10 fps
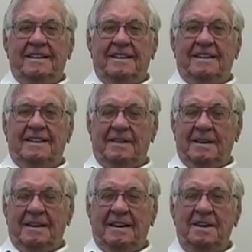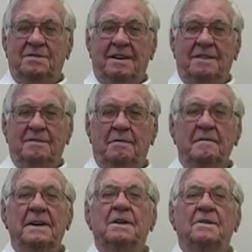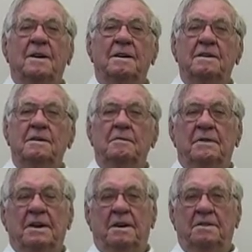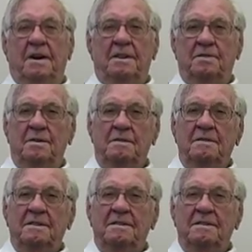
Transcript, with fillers: And he says, "When we get in Honolulu, we get a tattoo."